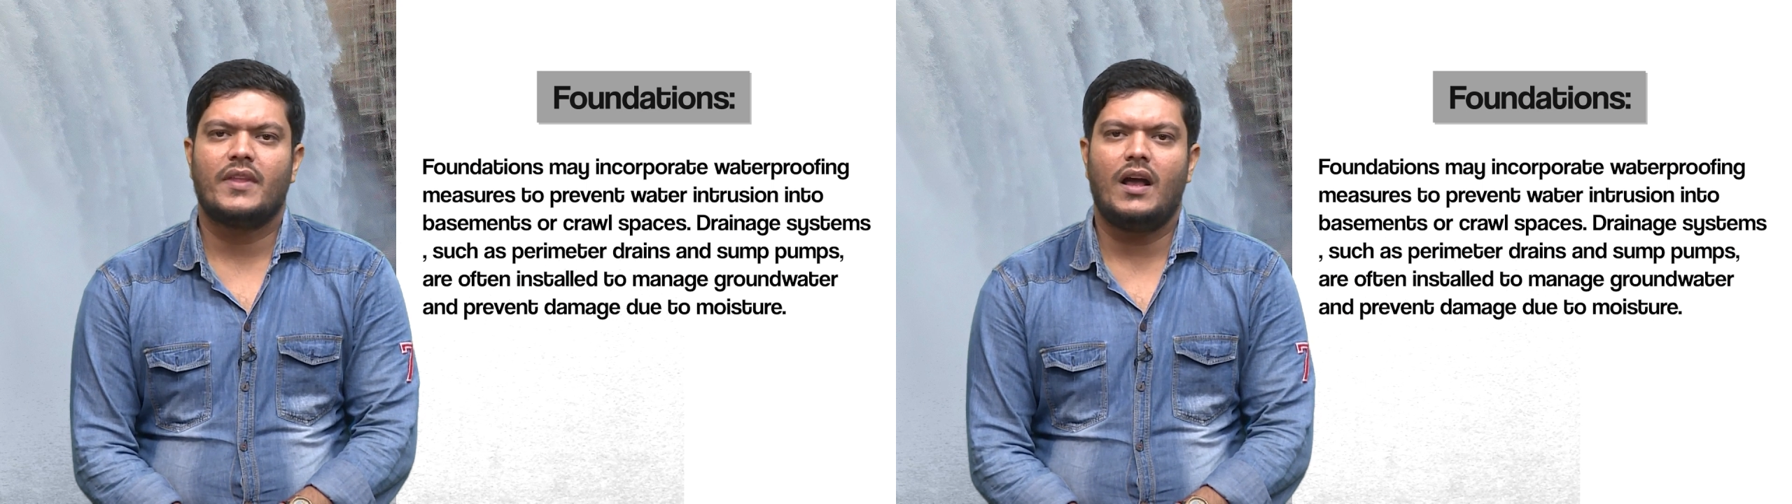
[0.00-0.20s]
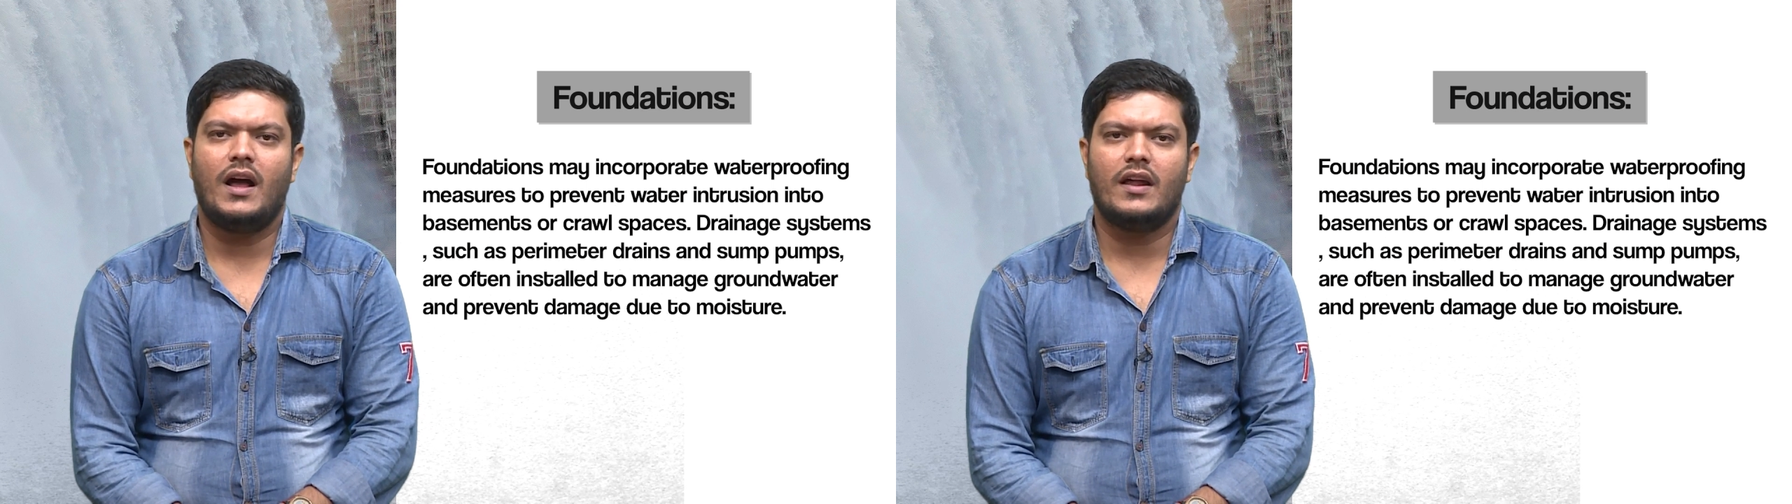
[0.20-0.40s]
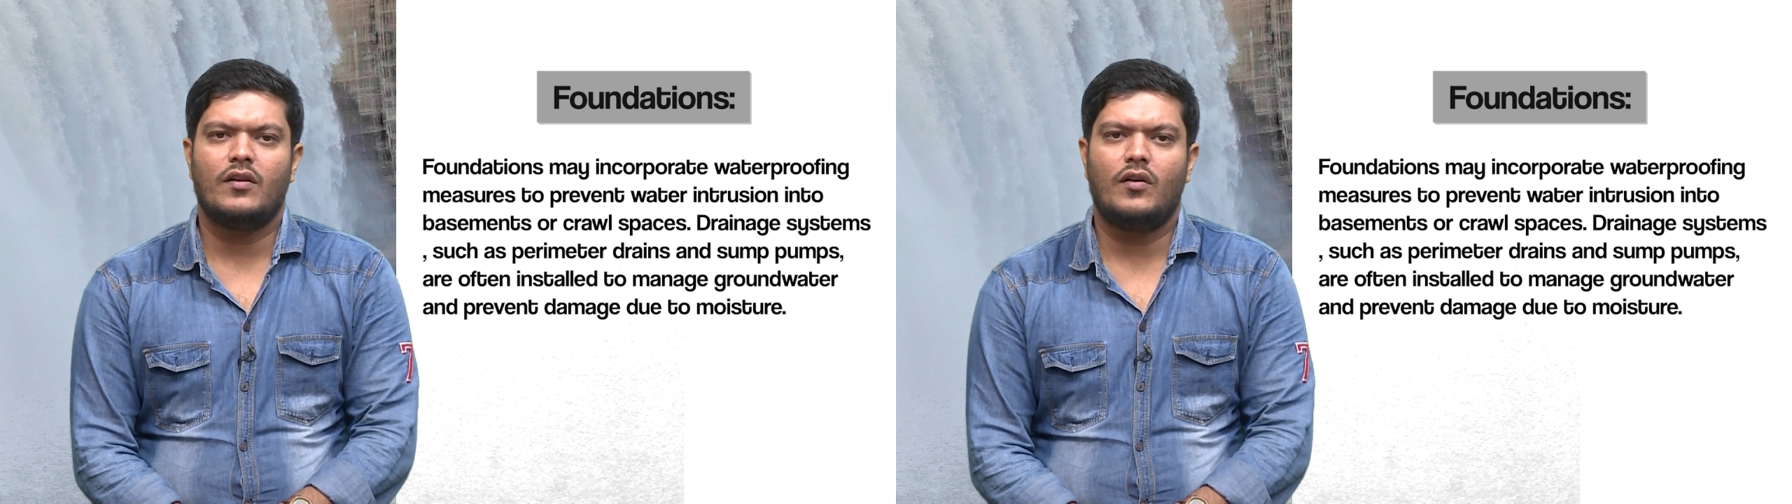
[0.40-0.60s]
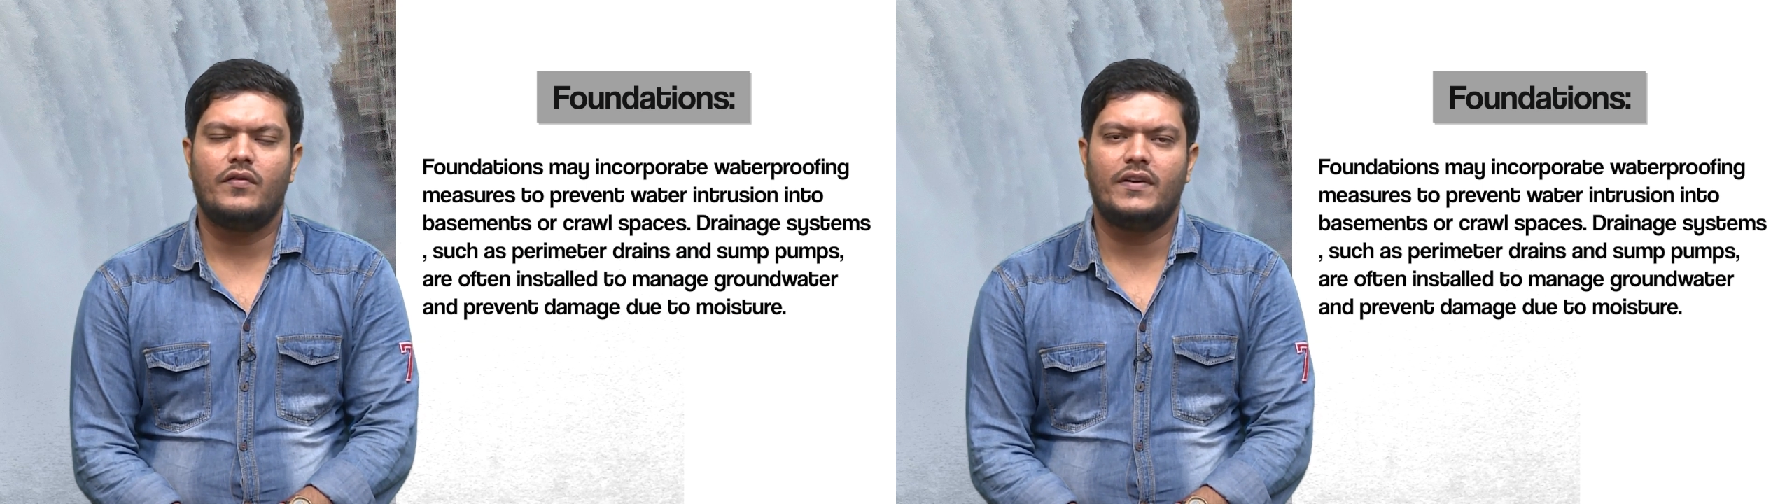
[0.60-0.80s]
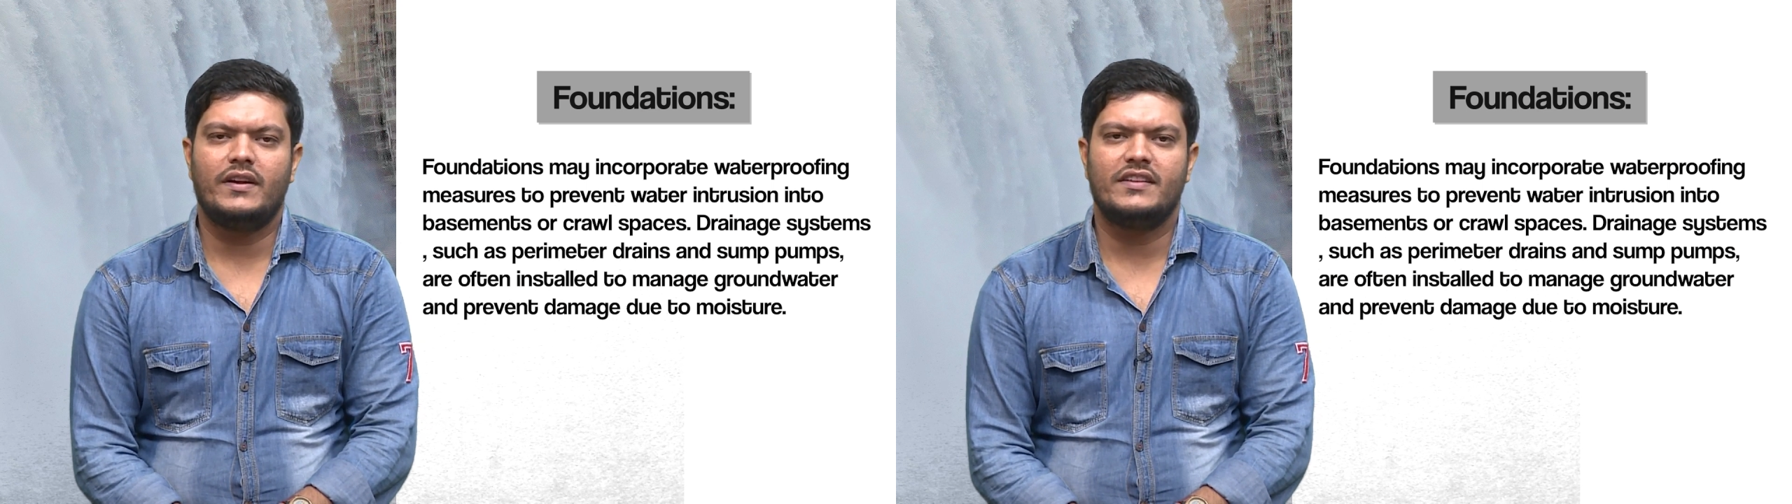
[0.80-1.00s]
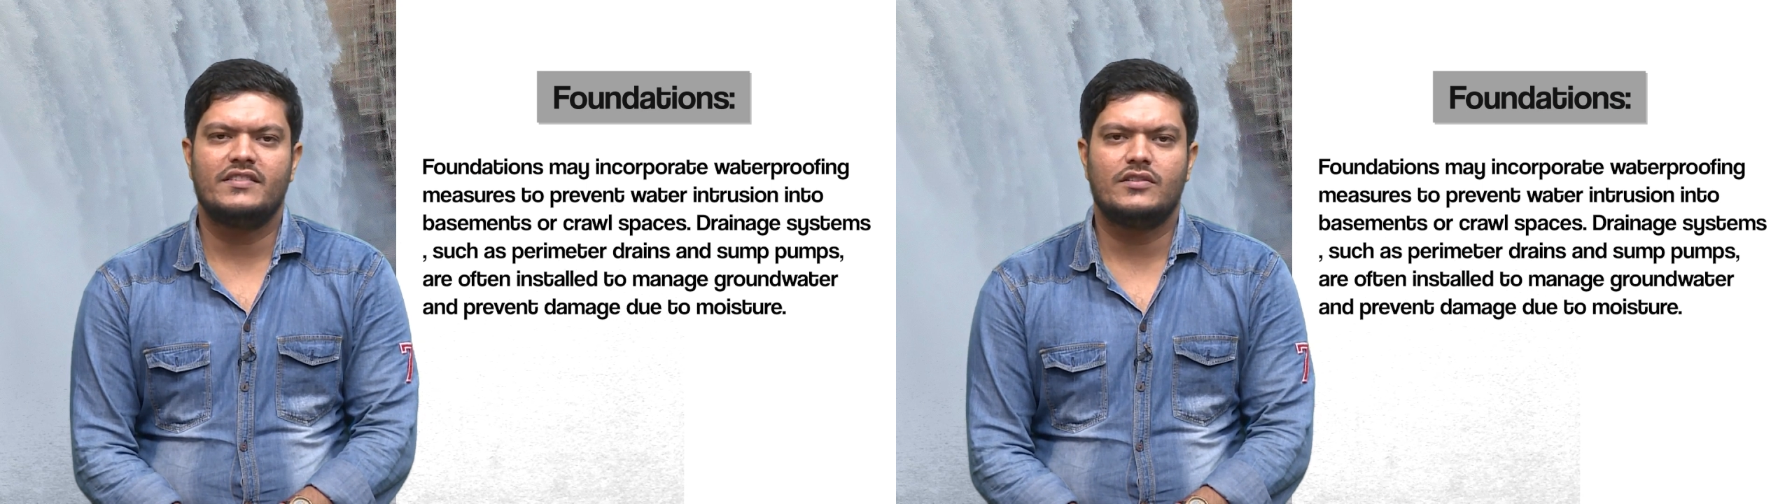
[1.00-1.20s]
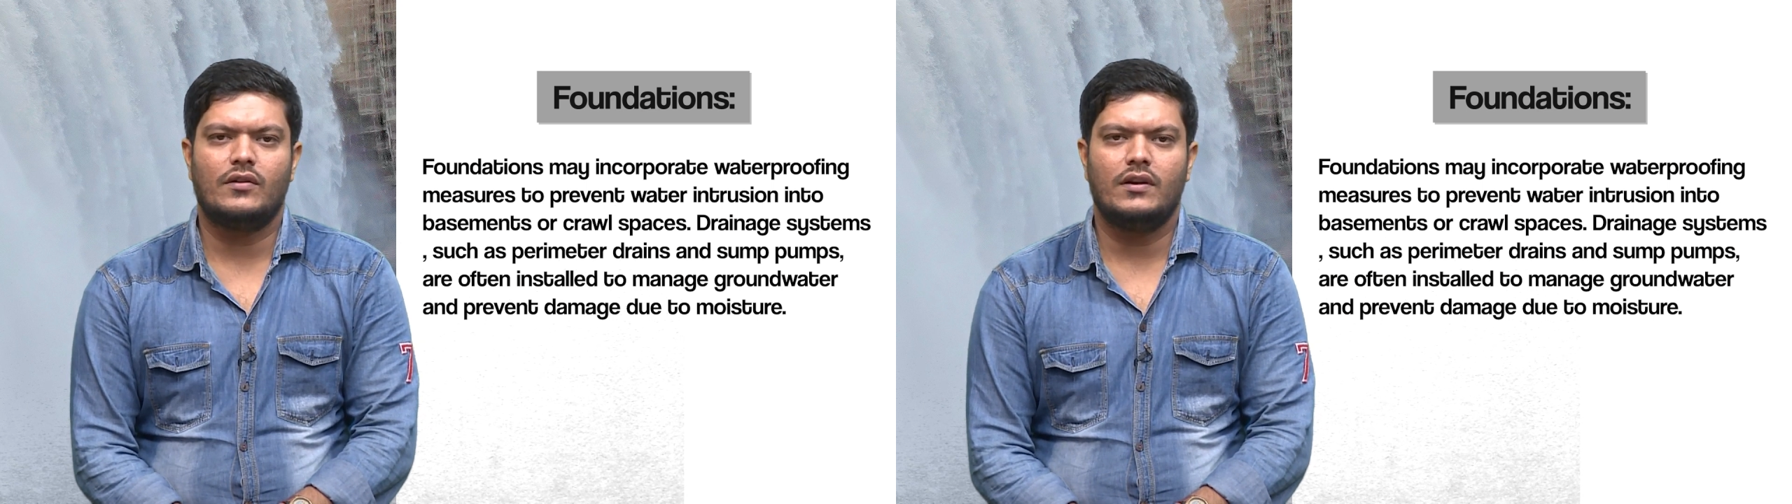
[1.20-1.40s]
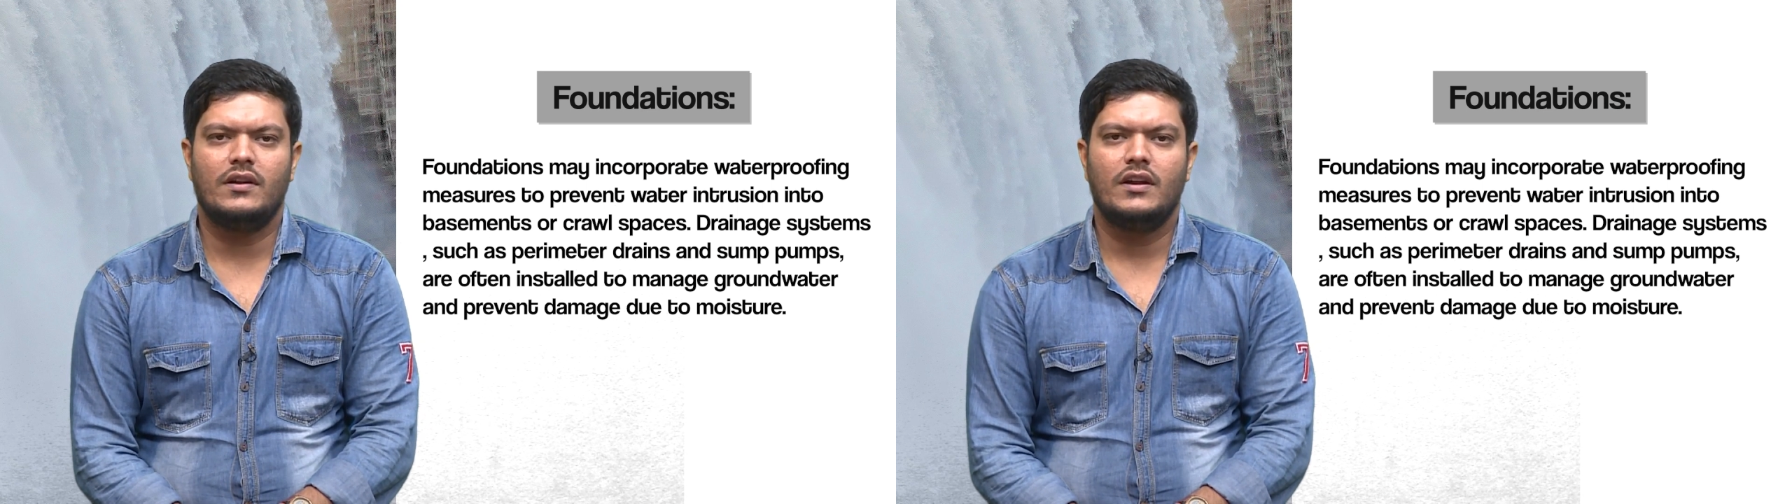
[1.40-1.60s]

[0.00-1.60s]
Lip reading: are often installed